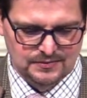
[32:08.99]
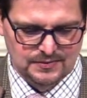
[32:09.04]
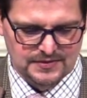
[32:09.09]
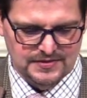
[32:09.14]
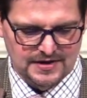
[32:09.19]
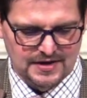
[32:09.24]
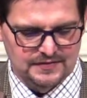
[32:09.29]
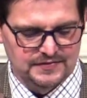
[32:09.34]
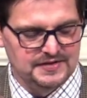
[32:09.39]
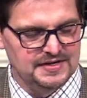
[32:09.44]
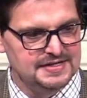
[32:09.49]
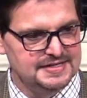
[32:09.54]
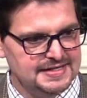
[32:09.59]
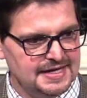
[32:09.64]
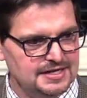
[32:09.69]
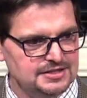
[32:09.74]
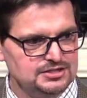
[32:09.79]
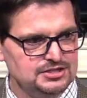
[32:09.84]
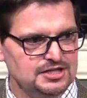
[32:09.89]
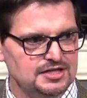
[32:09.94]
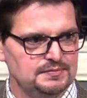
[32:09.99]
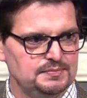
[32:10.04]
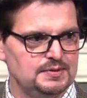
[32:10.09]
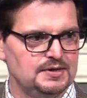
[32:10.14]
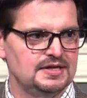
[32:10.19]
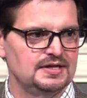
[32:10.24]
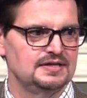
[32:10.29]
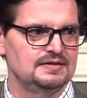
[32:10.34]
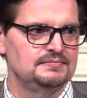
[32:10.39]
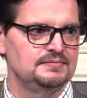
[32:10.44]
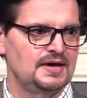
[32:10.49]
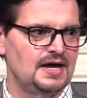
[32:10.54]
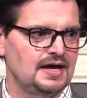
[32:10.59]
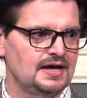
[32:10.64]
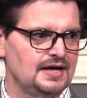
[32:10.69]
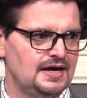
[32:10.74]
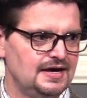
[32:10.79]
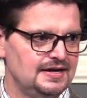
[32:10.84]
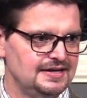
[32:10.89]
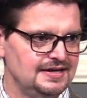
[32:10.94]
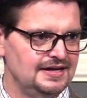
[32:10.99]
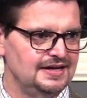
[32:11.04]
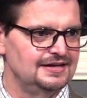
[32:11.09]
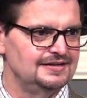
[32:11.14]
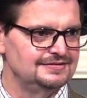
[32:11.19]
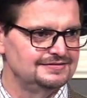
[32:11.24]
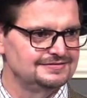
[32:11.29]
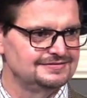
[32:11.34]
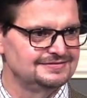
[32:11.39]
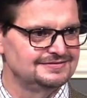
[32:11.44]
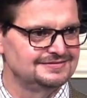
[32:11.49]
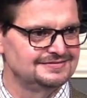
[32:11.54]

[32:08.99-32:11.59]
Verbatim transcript: Without the intention of putting them back on again.